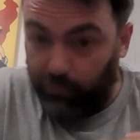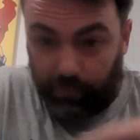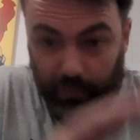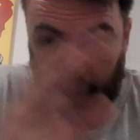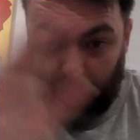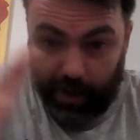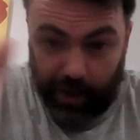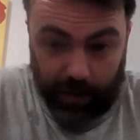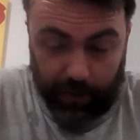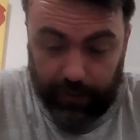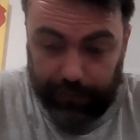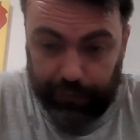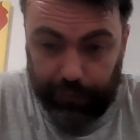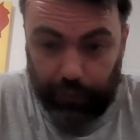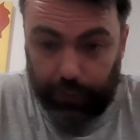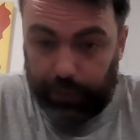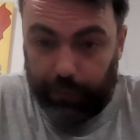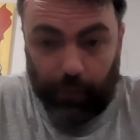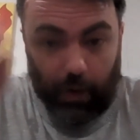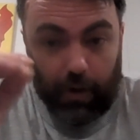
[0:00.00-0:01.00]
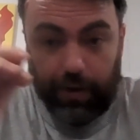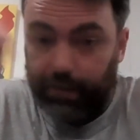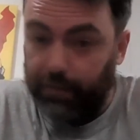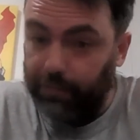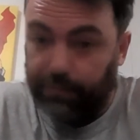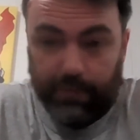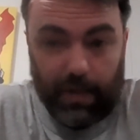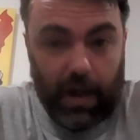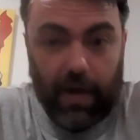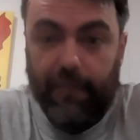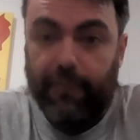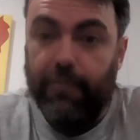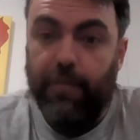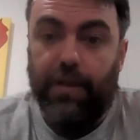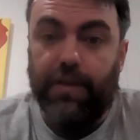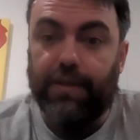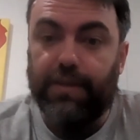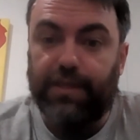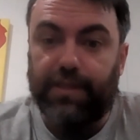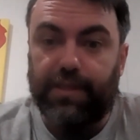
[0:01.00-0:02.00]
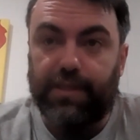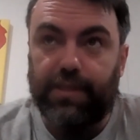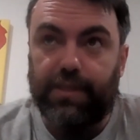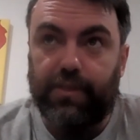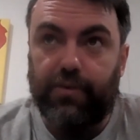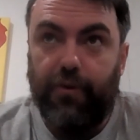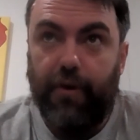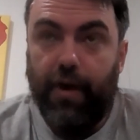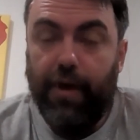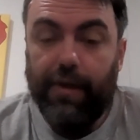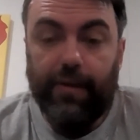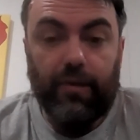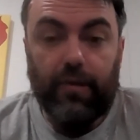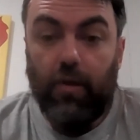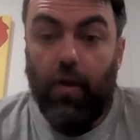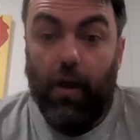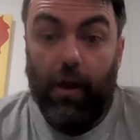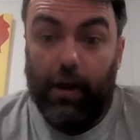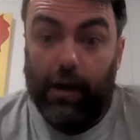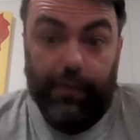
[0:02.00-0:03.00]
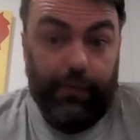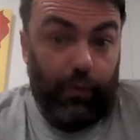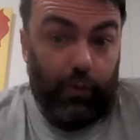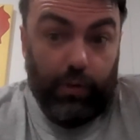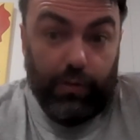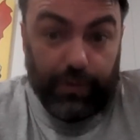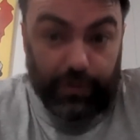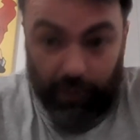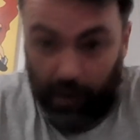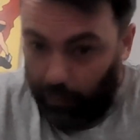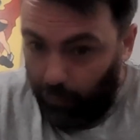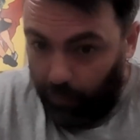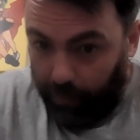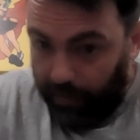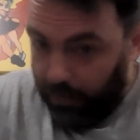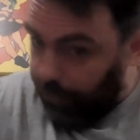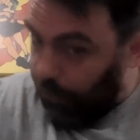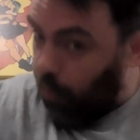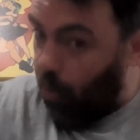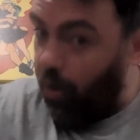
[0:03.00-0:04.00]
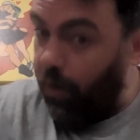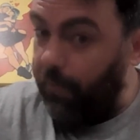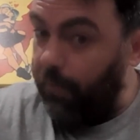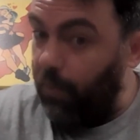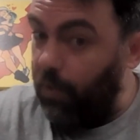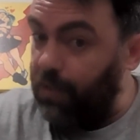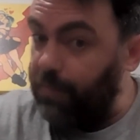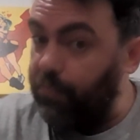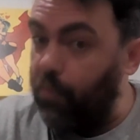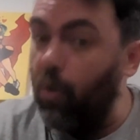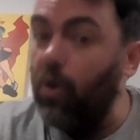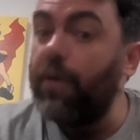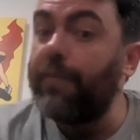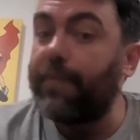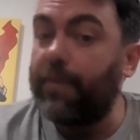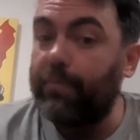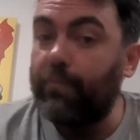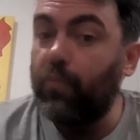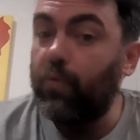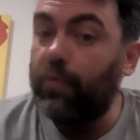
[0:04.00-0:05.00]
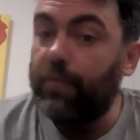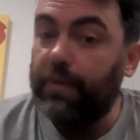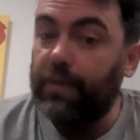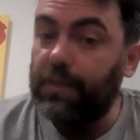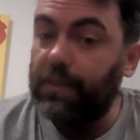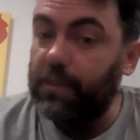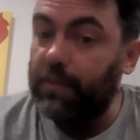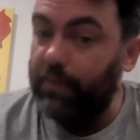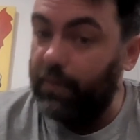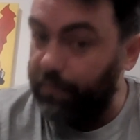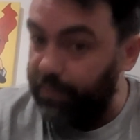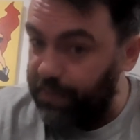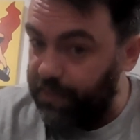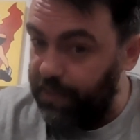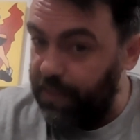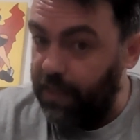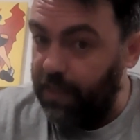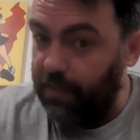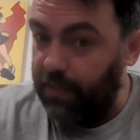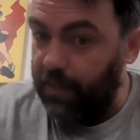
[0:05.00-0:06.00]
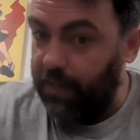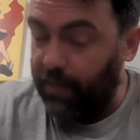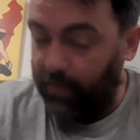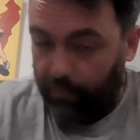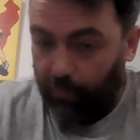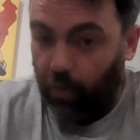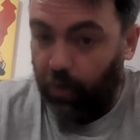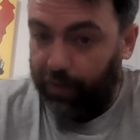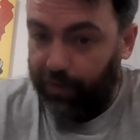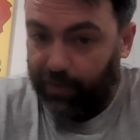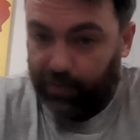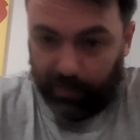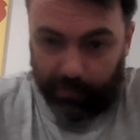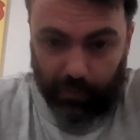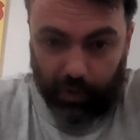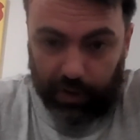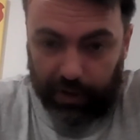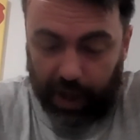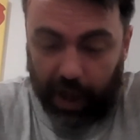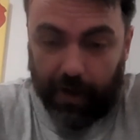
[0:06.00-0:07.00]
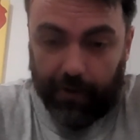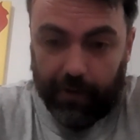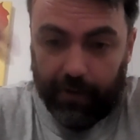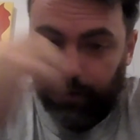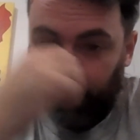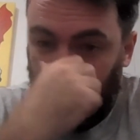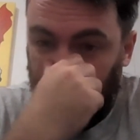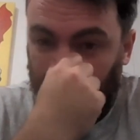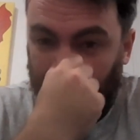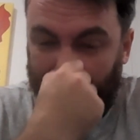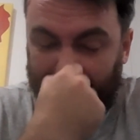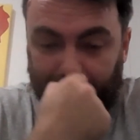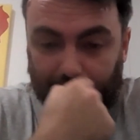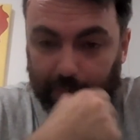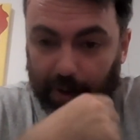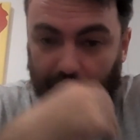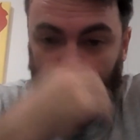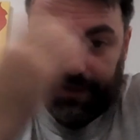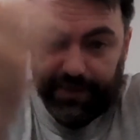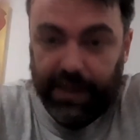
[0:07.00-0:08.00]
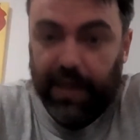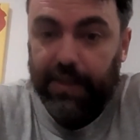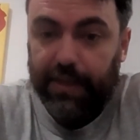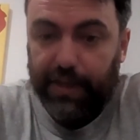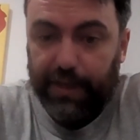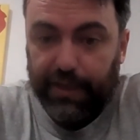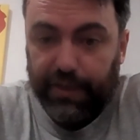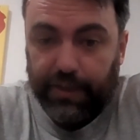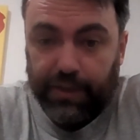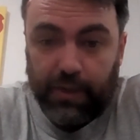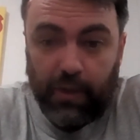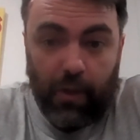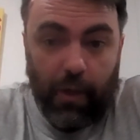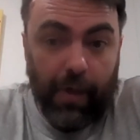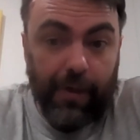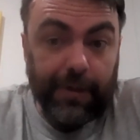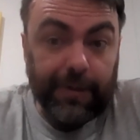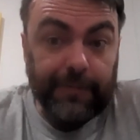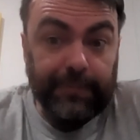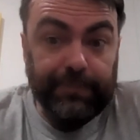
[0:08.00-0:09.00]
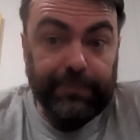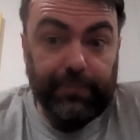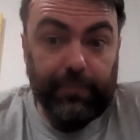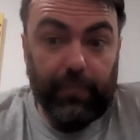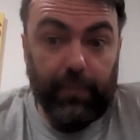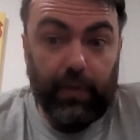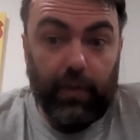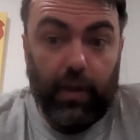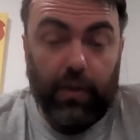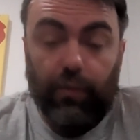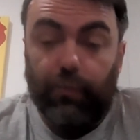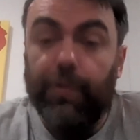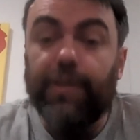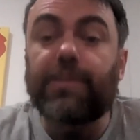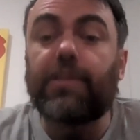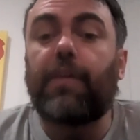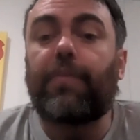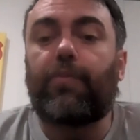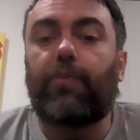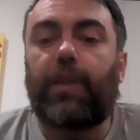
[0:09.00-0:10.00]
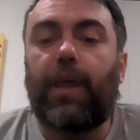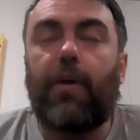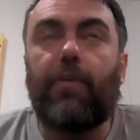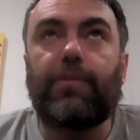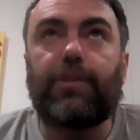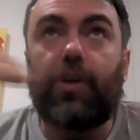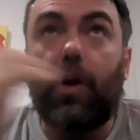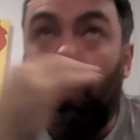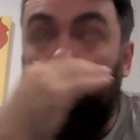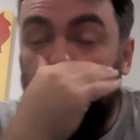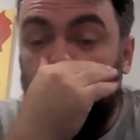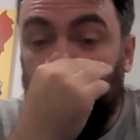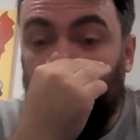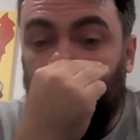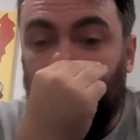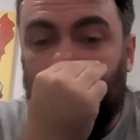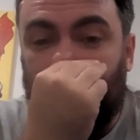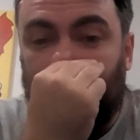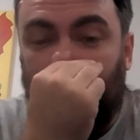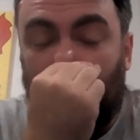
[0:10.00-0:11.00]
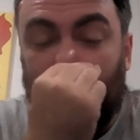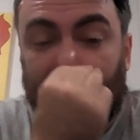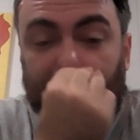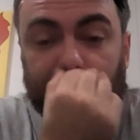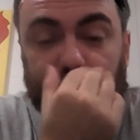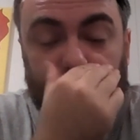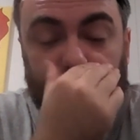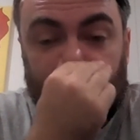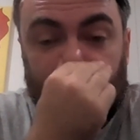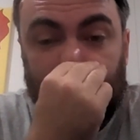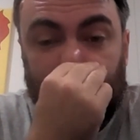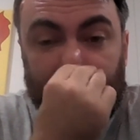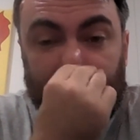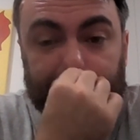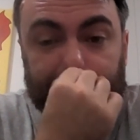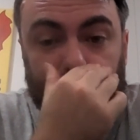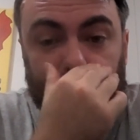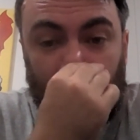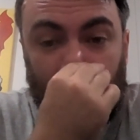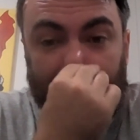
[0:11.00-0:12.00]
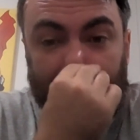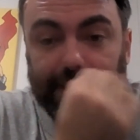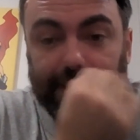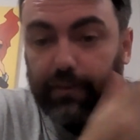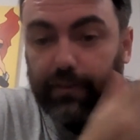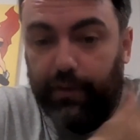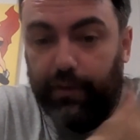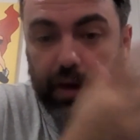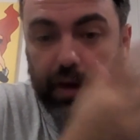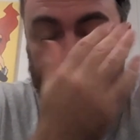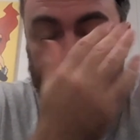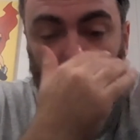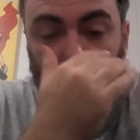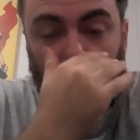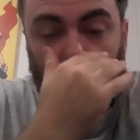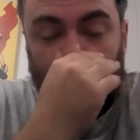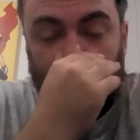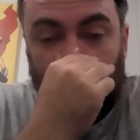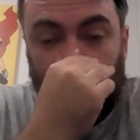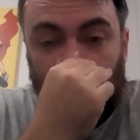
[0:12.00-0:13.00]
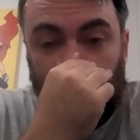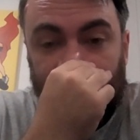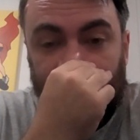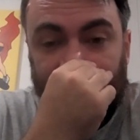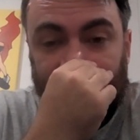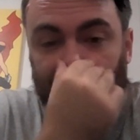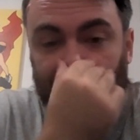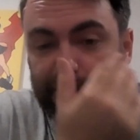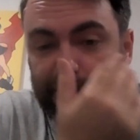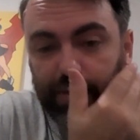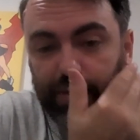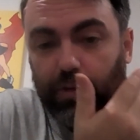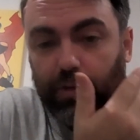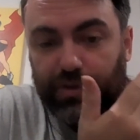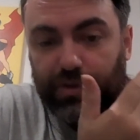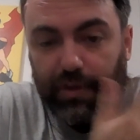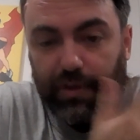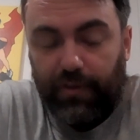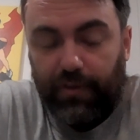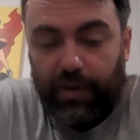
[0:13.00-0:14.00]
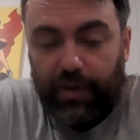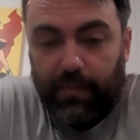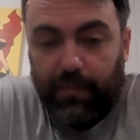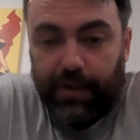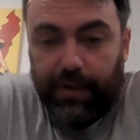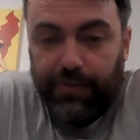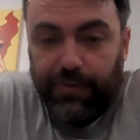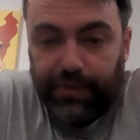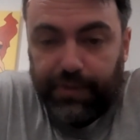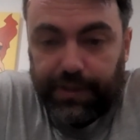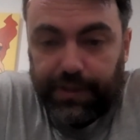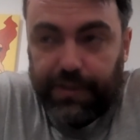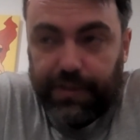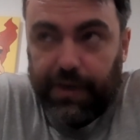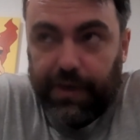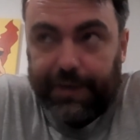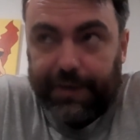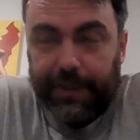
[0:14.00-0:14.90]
the Fury Road. Is I thought it was like one of the most perfect movies I've ever seen in the modern era of like the past 10 years. And the reason I thought that is I was obsessed with like the other movies. I used to watch all the documentaries.